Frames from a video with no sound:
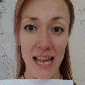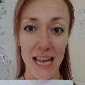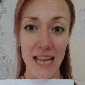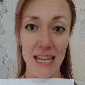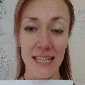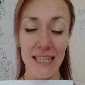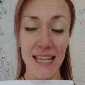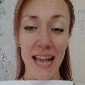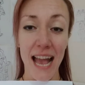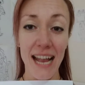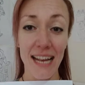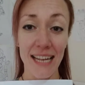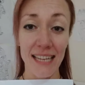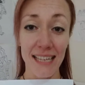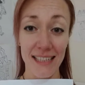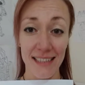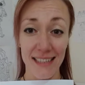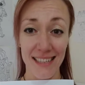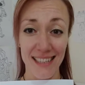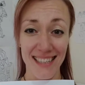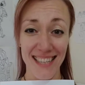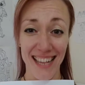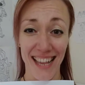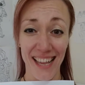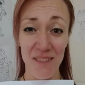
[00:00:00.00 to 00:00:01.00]
exactly
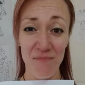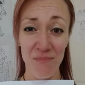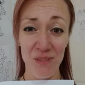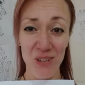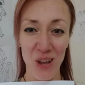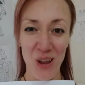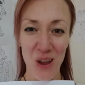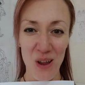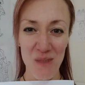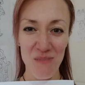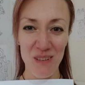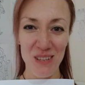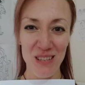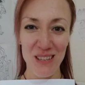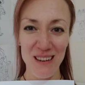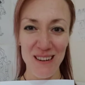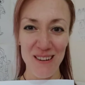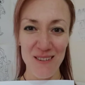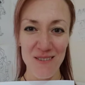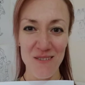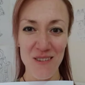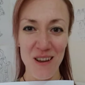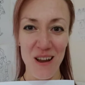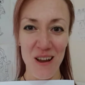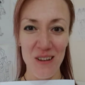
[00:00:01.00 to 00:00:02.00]
the same time as
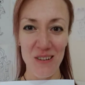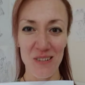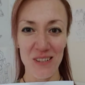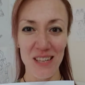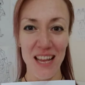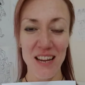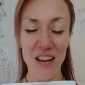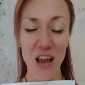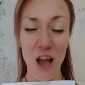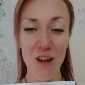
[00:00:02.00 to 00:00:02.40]
glucose and